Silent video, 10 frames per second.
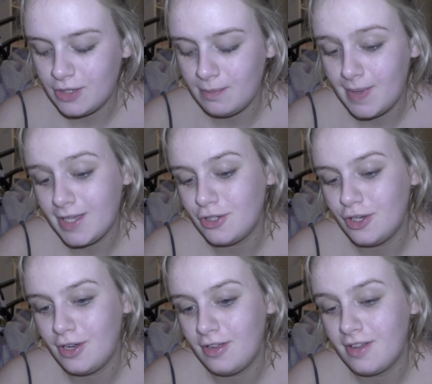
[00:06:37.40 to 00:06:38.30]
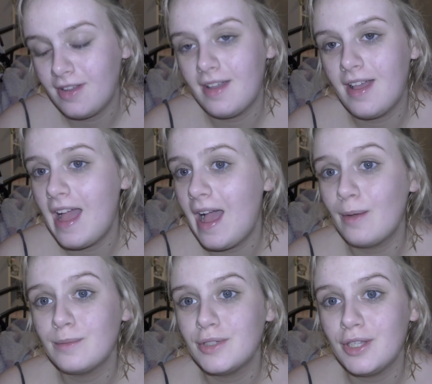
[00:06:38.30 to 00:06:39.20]
Makes you look
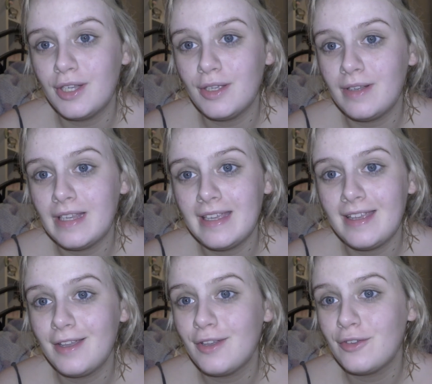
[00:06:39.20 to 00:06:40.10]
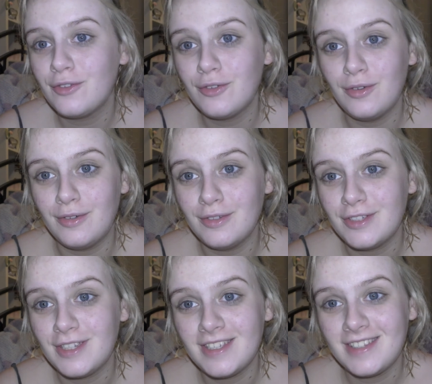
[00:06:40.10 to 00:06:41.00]
absolutely
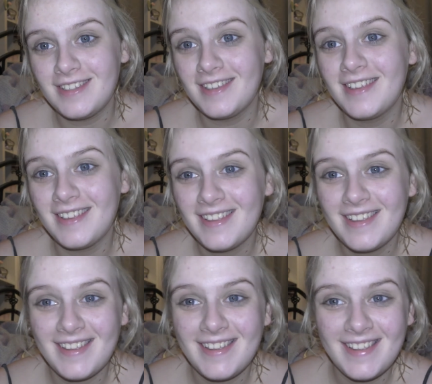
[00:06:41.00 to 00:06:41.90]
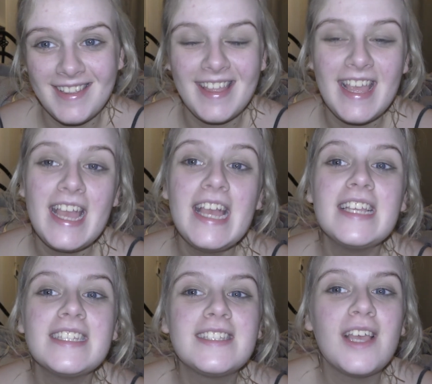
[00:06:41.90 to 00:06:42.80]
gorgeous.
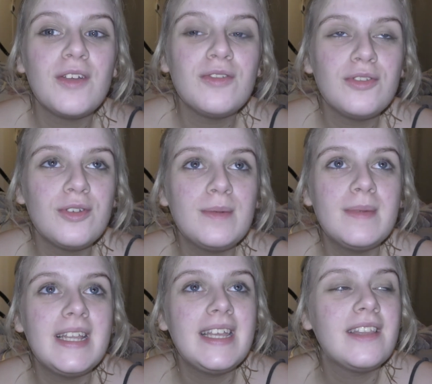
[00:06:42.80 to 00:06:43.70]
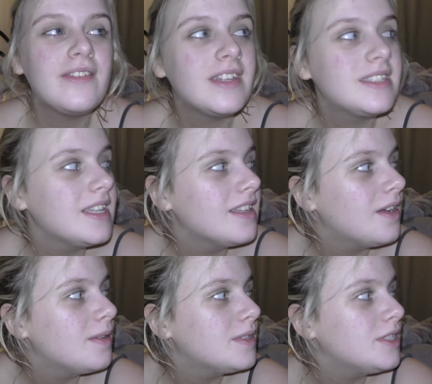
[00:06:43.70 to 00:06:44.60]
So normally the first thing that
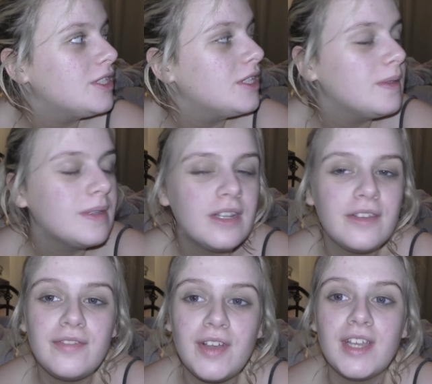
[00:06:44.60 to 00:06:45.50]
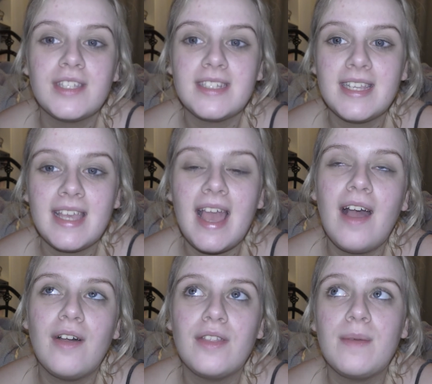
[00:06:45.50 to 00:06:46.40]
I would do when I first get
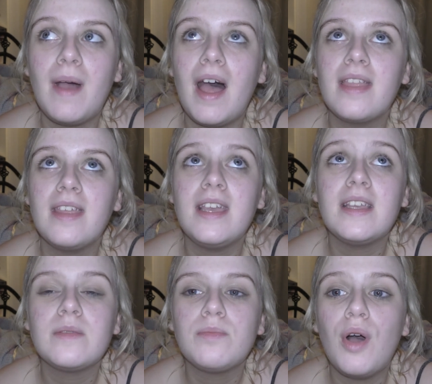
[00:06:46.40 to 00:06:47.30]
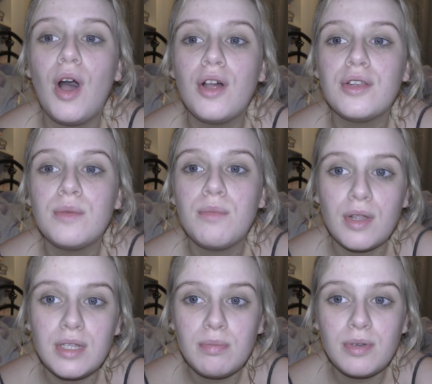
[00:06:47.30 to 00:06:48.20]
out of the bath is put on
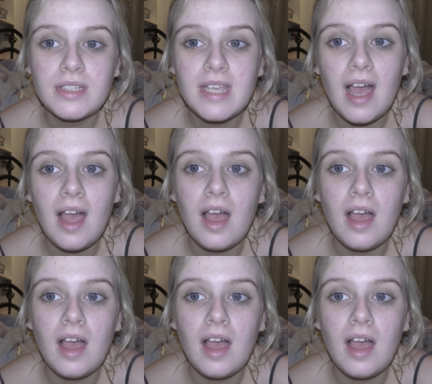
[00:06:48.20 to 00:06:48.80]
body butter,